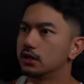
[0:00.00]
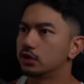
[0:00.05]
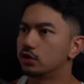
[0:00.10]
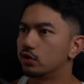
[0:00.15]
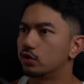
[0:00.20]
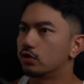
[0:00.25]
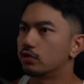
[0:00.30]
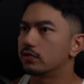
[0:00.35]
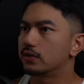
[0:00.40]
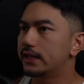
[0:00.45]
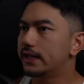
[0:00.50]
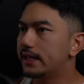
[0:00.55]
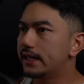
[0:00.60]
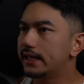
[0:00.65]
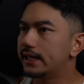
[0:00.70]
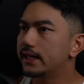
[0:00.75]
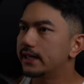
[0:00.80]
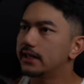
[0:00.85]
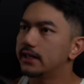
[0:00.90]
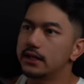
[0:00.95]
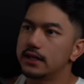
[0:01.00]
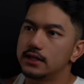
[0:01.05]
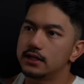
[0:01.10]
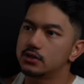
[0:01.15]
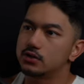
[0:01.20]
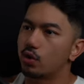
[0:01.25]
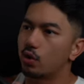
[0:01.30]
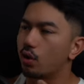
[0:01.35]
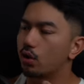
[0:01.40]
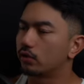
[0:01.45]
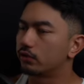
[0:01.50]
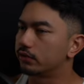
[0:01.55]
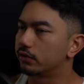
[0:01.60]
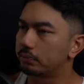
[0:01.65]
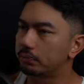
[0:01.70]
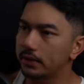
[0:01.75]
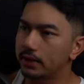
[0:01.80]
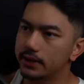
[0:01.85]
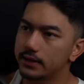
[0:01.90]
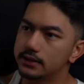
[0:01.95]
Your eating is all over
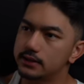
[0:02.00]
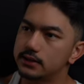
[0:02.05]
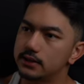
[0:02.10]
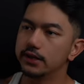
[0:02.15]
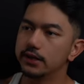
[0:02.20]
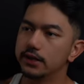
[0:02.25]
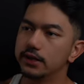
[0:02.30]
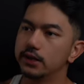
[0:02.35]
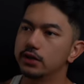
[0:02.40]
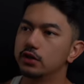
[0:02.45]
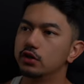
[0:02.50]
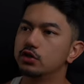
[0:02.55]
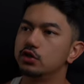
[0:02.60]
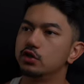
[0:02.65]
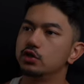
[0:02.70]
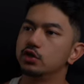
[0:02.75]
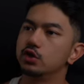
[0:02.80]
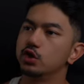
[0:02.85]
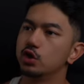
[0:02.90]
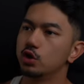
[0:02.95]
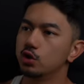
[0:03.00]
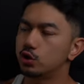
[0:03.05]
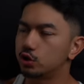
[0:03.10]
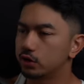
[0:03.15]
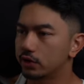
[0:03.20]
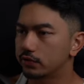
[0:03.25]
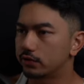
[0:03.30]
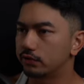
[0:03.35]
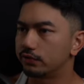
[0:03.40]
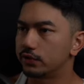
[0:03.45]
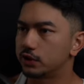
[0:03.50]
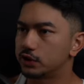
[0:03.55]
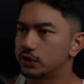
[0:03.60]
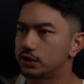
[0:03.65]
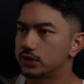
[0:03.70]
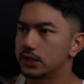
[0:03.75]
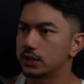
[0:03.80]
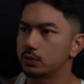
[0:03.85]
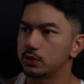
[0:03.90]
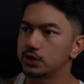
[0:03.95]
the place, leading you to nutrient
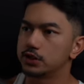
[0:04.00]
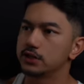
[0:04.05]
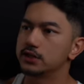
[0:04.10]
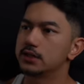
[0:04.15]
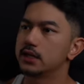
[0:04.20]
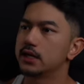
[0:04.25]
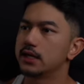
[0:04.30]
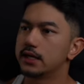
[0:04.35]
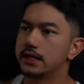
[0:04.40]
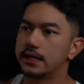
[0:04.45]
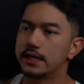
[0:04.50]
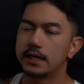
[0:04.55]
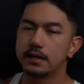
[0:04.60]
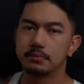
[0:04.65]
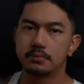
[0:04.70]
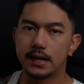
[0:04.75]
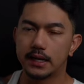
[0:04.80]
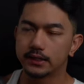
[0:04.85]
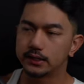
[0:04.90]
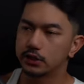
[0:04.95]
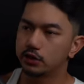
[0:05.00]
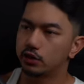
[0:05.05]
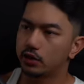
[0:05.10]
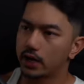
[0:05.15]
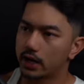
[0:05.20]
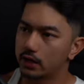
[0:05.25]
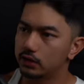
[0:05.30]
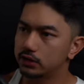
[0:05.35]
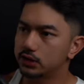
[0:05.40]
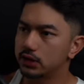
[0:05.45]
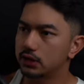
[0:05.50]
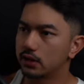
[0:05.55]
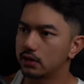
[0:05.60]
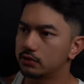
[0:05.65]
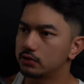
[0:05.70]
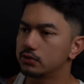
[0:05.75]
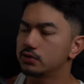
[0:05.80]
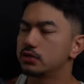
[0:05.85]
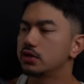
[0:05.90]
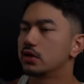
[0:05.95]
deficiency, which is impacting your energy
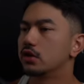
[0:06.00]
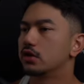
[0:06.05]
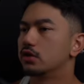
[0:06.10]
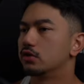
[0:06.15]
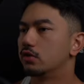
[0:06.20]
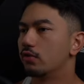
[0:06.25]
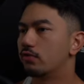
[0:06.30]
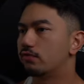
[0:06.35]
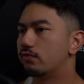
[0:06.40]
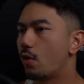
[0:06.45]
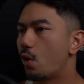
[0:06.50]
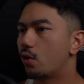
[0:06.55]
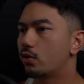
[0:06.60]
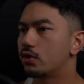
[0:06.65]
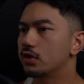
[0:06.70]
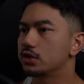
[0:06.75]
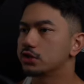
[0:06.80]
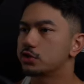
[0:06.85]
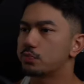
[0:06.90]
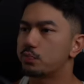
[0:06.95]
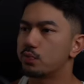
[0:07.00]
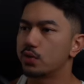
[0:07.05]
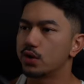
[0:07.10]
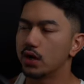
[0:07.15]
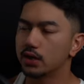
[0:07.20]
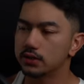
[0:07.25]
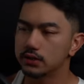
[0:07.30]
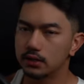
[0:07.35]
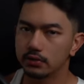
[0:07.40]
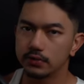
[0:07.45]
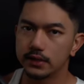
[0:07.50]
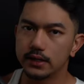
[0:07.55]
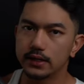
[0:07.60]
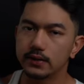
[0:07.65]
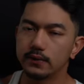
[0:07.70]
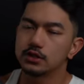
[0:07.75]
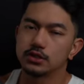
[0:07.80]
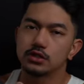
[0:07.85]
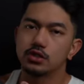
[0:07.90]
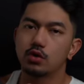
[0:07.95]
levels, your focus,
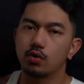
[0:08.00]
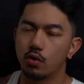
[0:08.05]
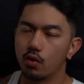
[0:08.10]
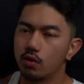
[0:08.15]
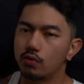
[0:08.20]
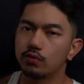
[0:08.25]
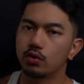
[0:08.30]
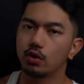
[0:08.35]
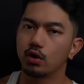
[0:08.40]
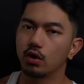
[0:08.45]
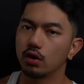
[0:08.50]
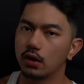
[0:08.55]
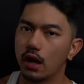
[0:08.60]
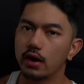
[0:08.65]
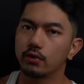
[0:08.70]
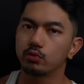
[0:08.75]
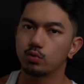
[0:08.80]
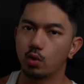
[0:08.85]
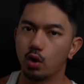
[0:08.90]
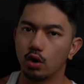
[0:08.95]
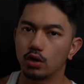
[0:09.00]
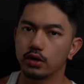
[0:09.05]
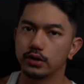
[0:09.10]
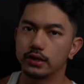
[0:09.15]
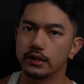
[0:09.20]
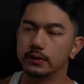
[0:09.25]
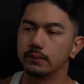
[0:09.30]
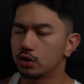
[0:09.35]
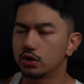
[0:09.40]
productivity, just your overall life quality.